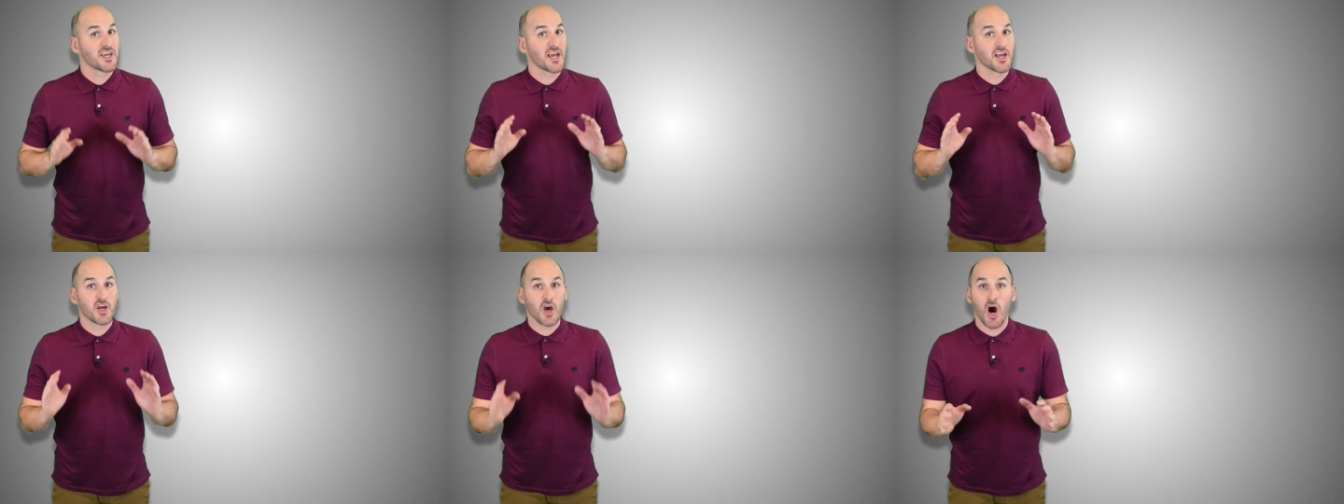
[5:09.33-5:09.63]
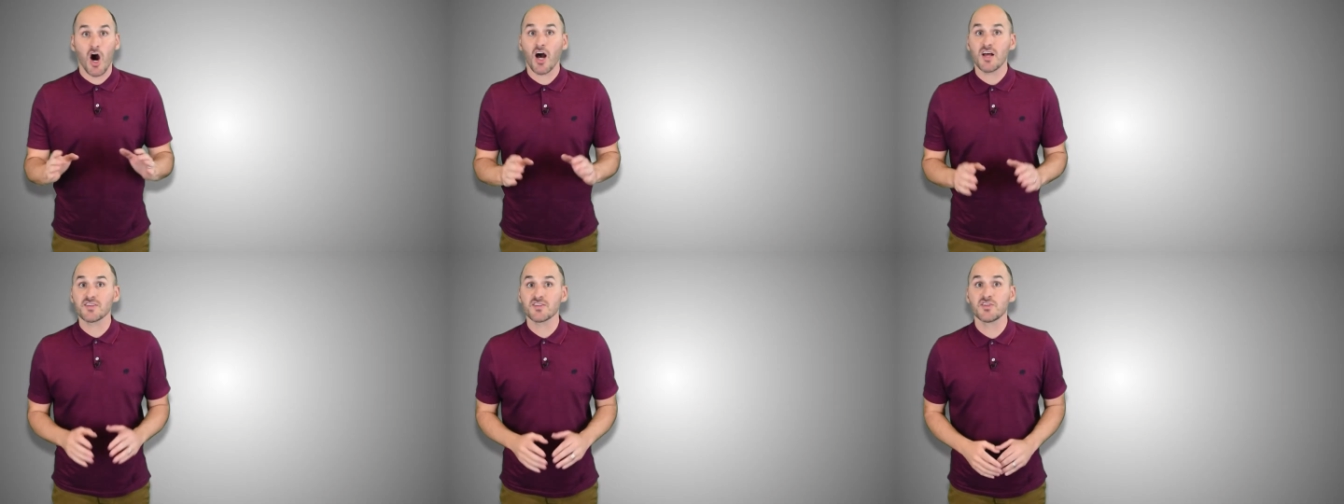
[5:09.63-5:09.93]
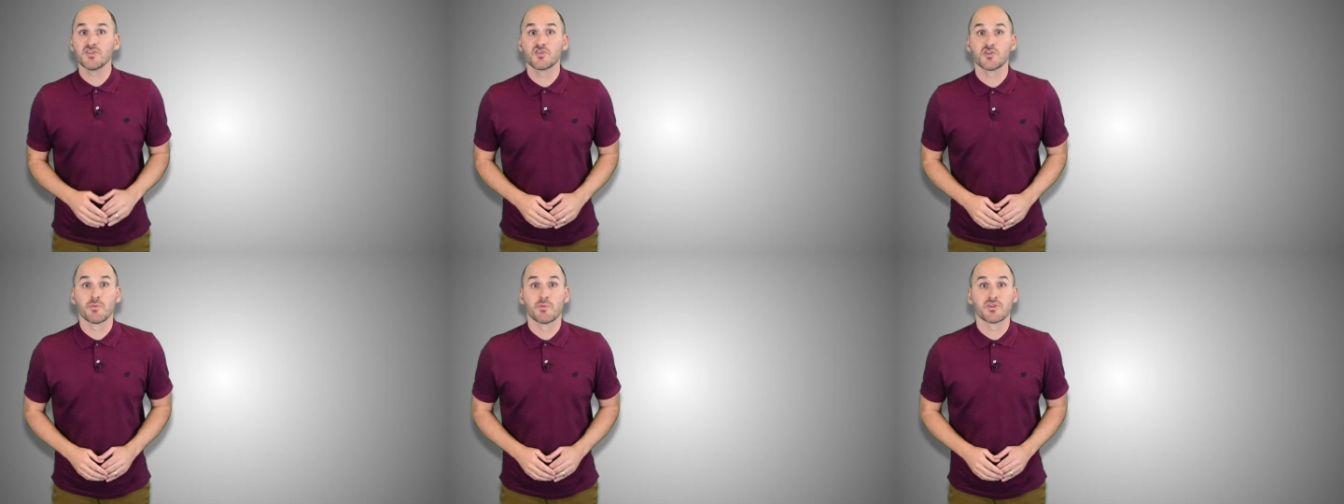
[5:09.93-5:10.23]
can cause
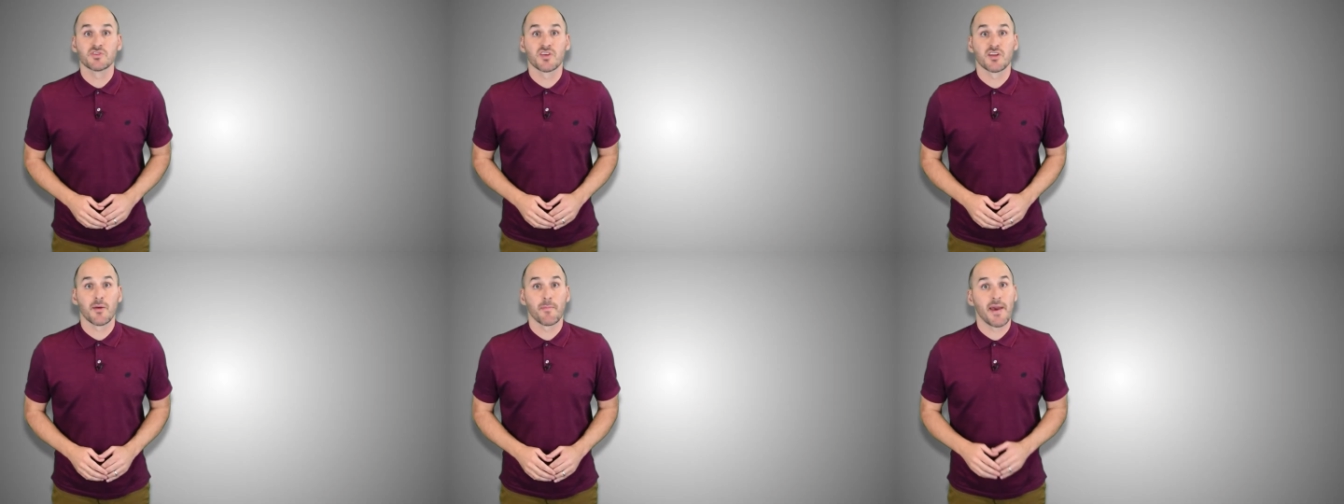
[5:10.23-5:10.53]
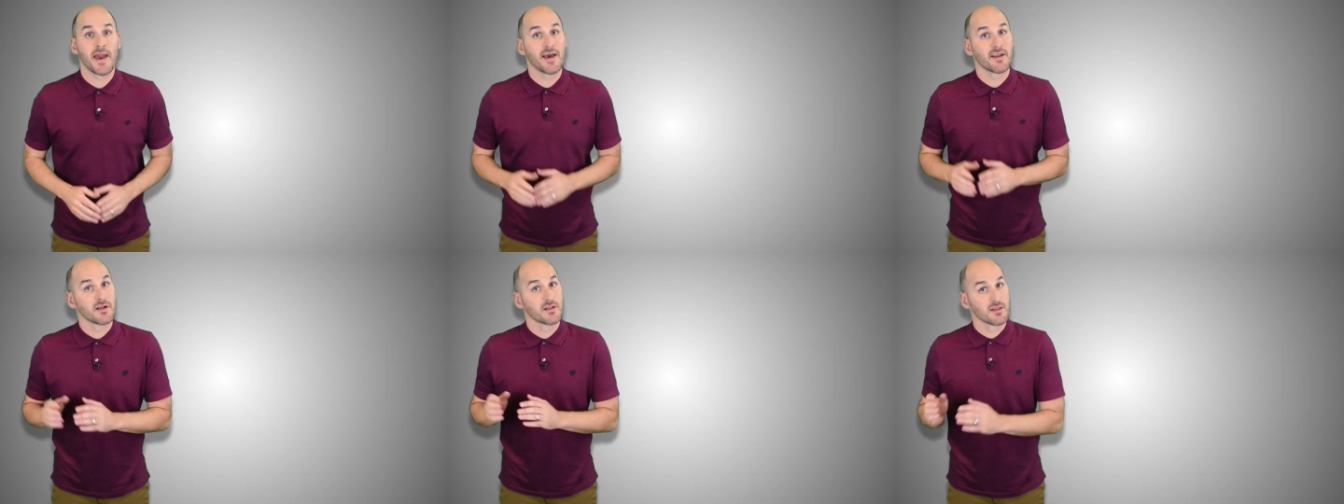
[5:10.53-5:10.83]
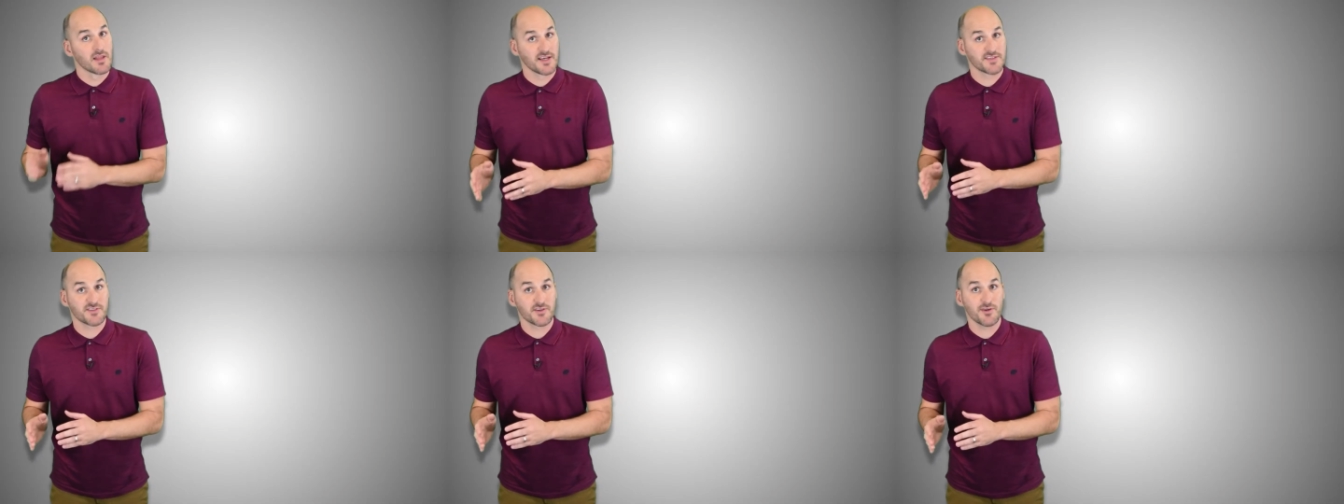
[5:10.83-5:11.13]
consumers to demand a
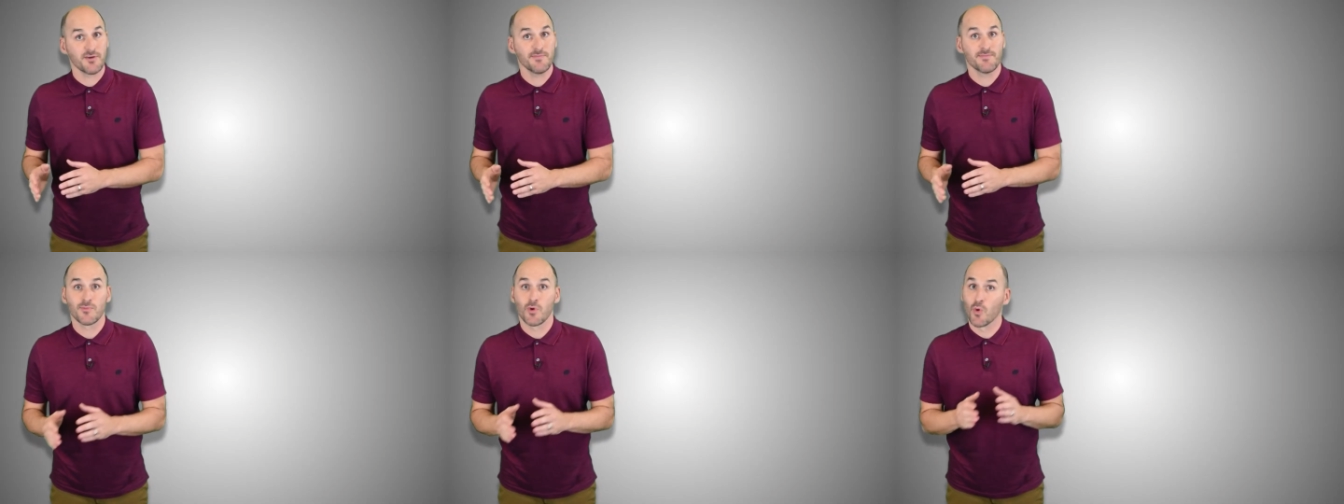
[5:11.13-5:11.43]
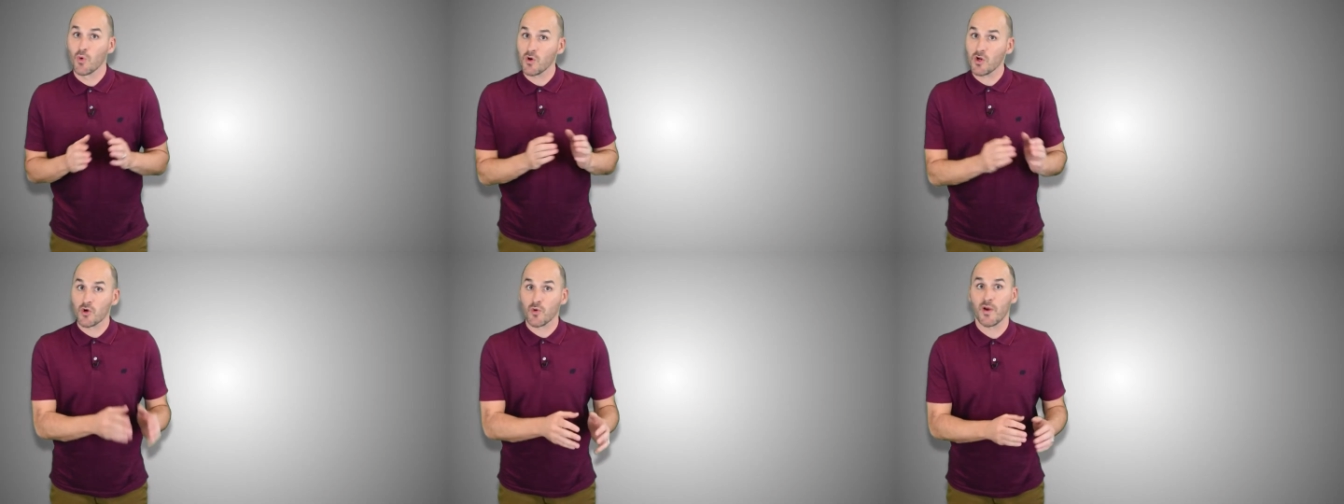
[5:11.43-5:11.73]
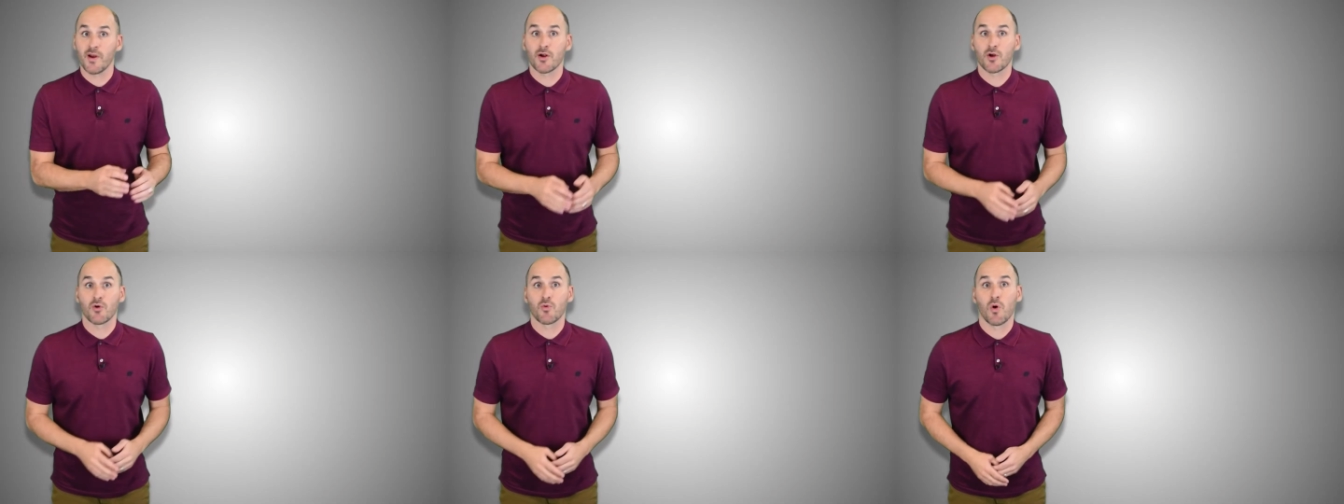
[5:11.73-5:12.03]
lesser or a
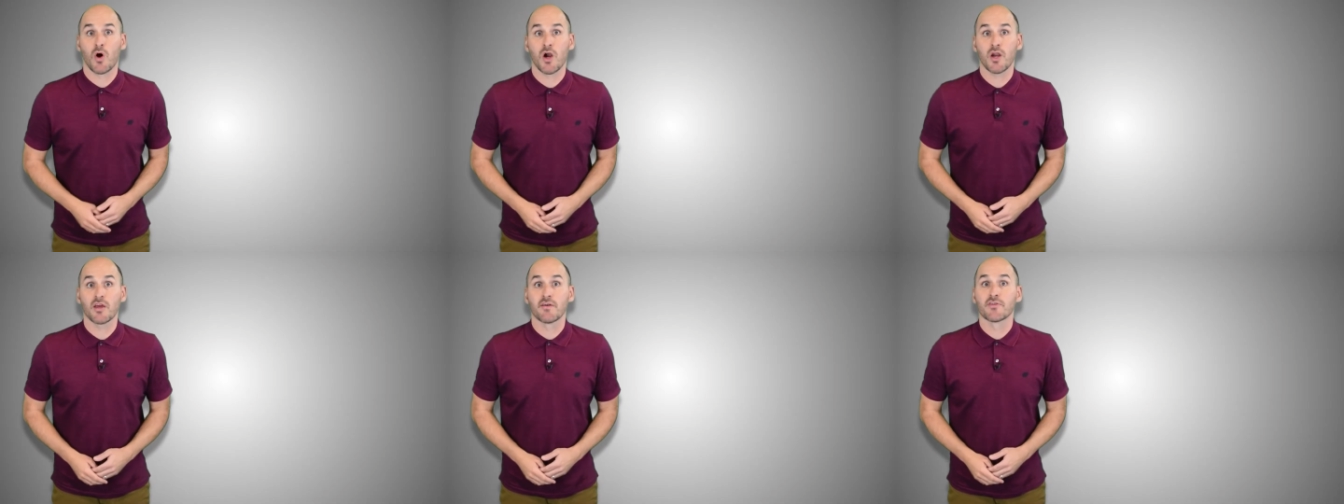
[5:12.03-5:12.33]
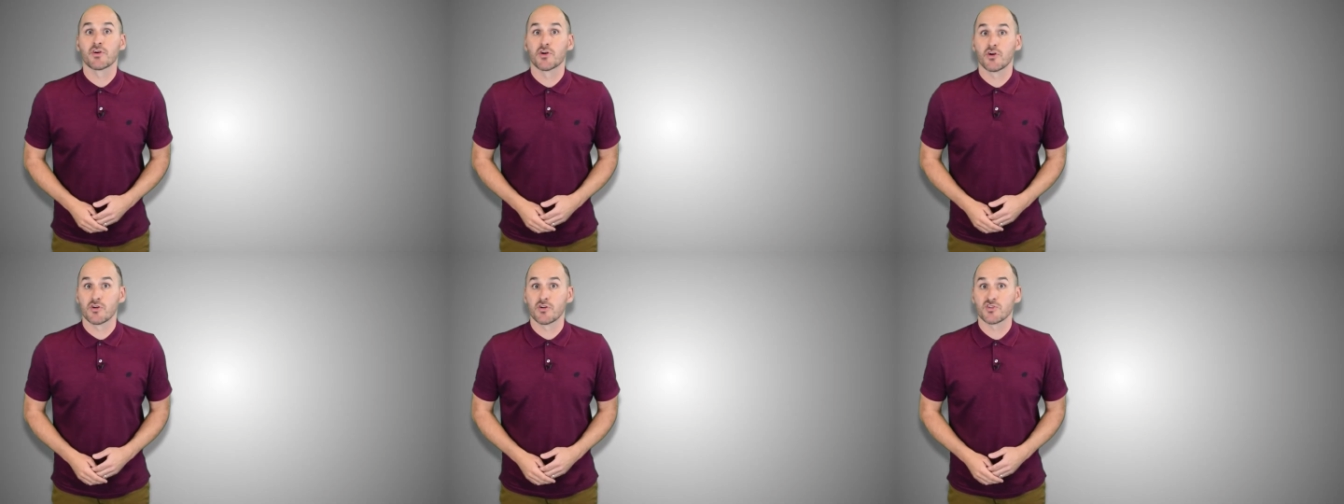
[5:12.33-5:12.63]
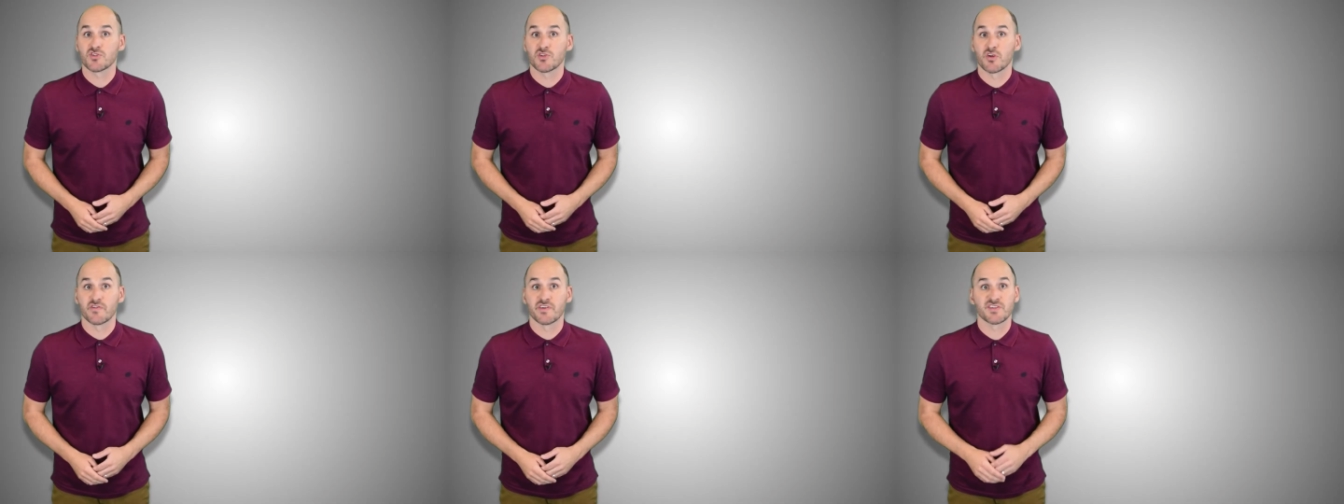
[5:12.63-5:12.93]
greater quantity of a good or
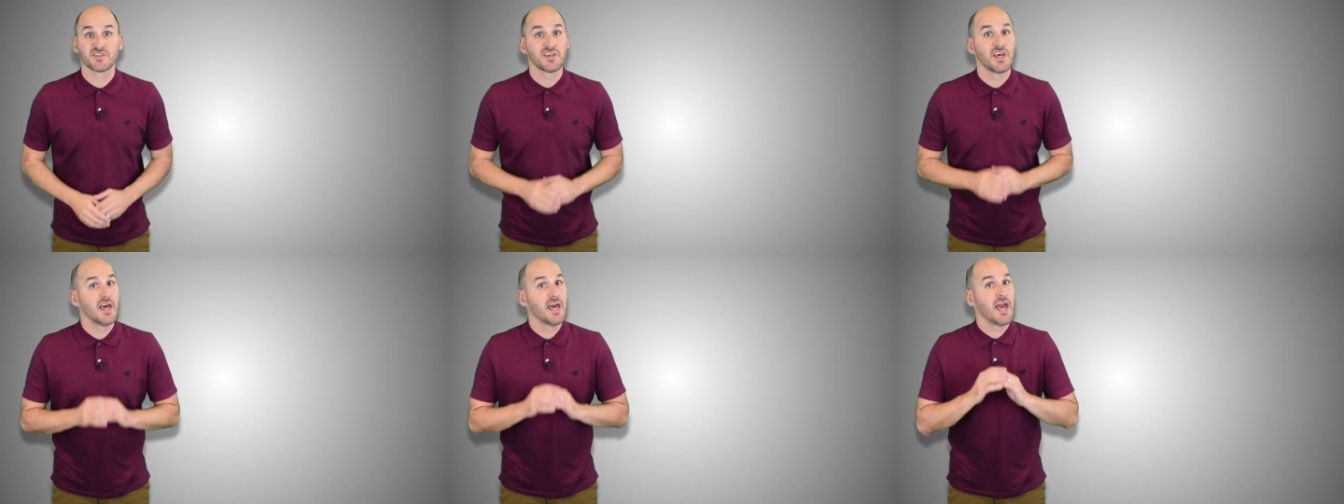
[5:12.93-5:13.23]
service